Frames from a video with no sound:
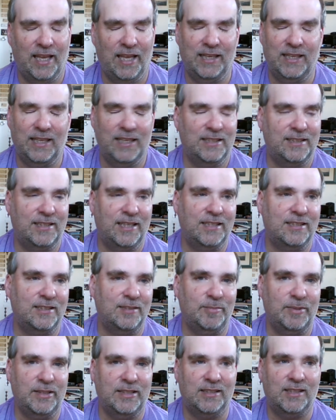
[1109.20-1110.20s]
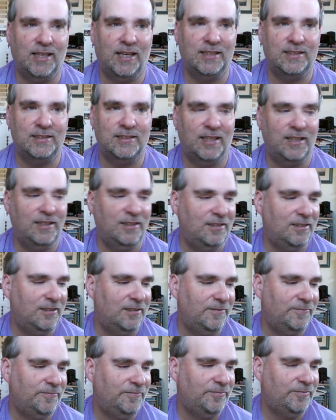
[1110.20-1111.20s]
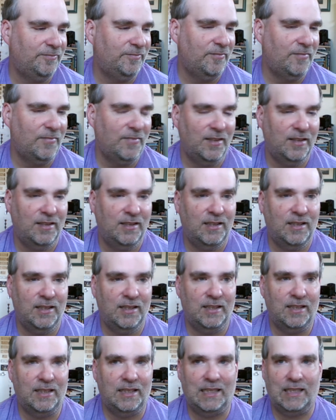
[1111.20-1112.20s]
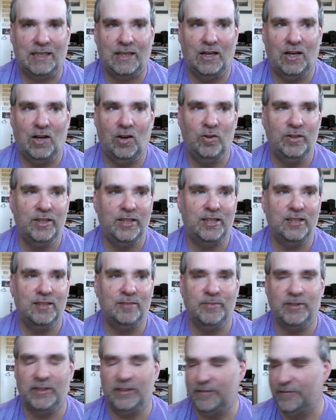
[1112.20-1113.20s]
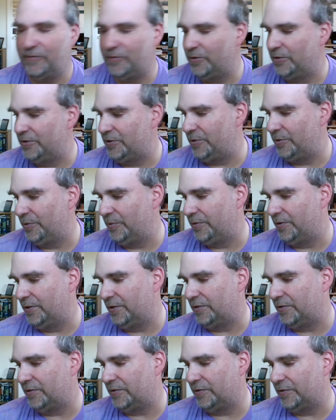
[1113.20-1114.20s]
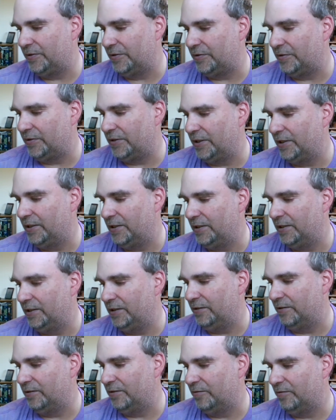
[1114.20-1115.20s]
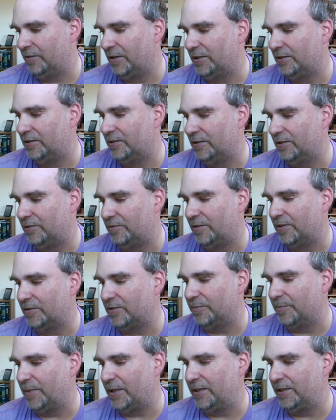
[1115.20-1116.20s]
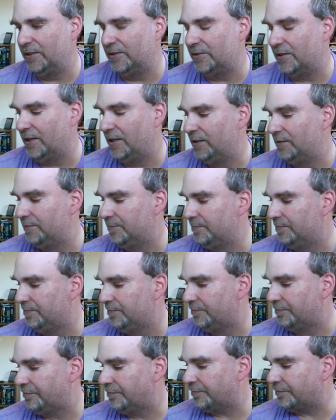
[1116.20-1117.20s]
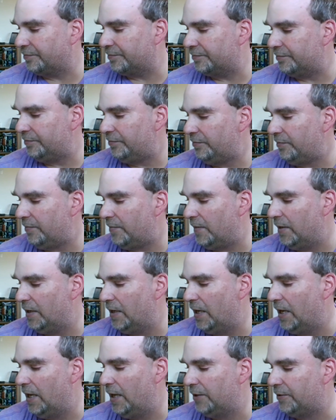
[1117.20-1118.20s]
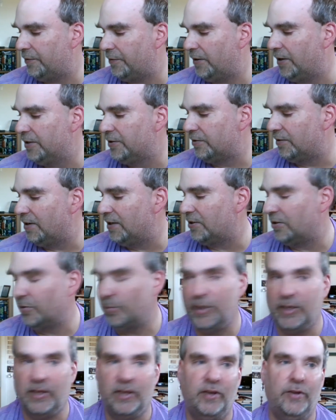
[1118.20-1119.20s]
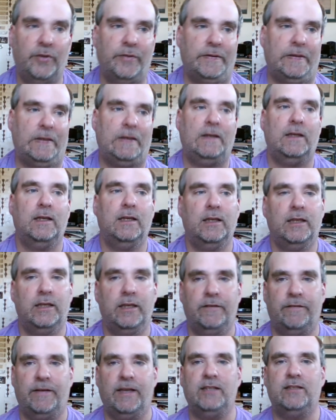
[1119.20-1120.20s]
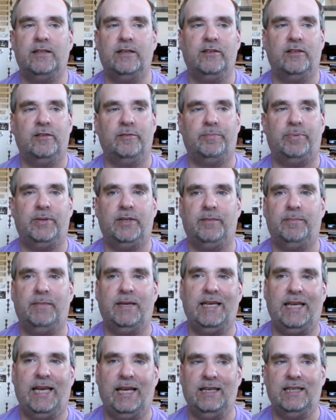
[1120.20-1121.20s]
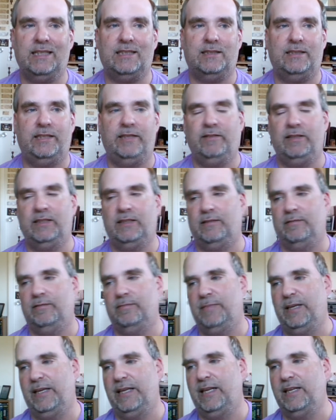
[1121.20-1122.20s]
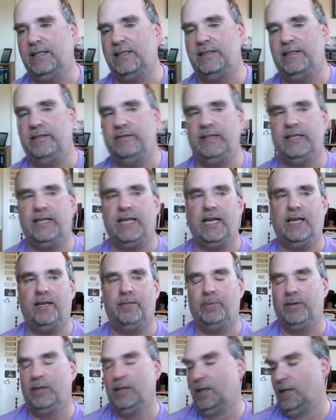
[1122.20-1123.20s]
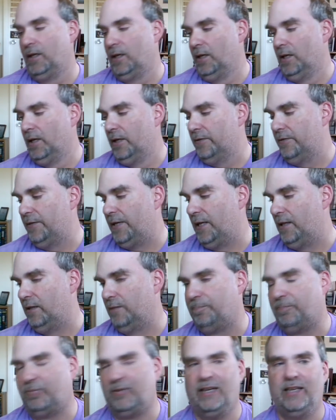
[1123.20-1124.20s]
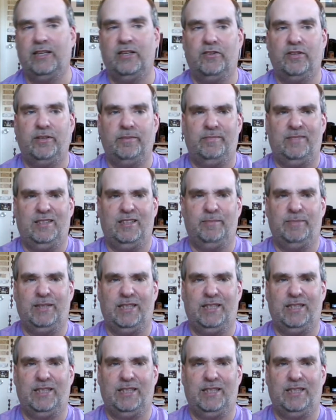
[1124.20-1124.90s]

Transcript: And of course, he always has 143 and two thirds percent chance of winning. I think, or is it 133 and a third percent chance? I forget. Yeah, Steiner math has to be involved in that speech and he just has to be Scott Steiner.